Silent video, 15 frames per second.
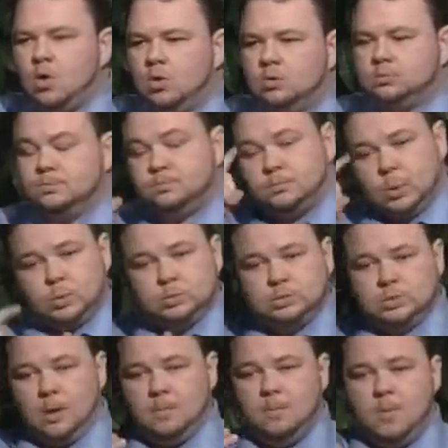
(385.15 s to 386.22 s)
And so these were
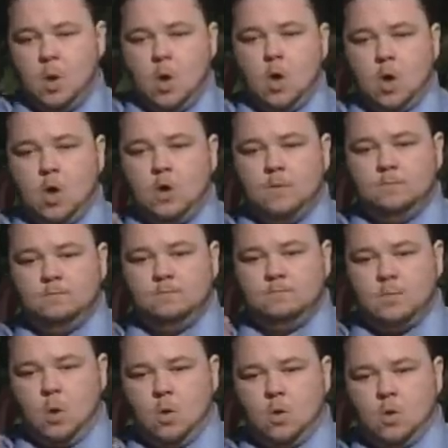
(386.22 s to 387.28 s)
colleges that were
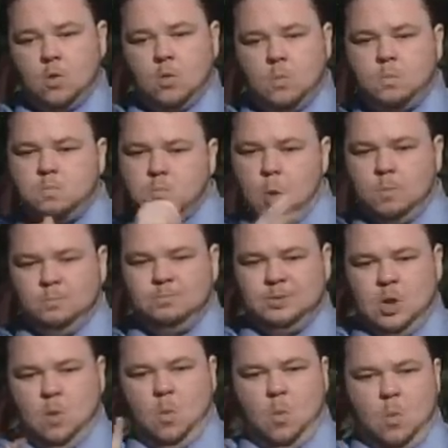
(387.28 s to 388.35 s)
associated with
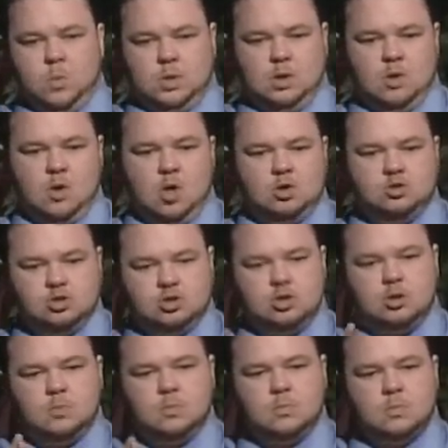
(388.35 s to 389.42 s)
larger colleges and
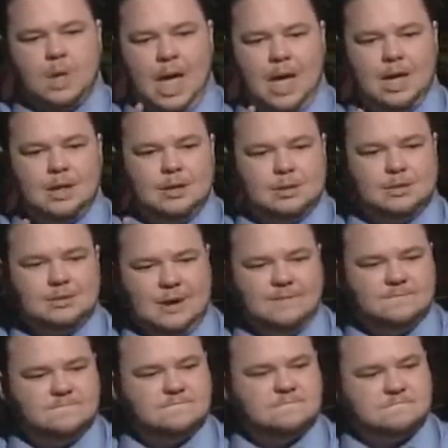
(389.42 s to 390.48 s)
universities such as
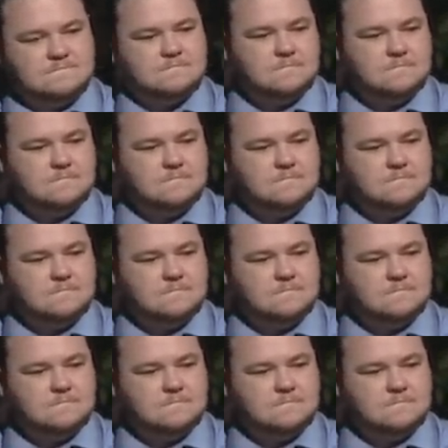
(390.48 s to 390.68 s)
Harvard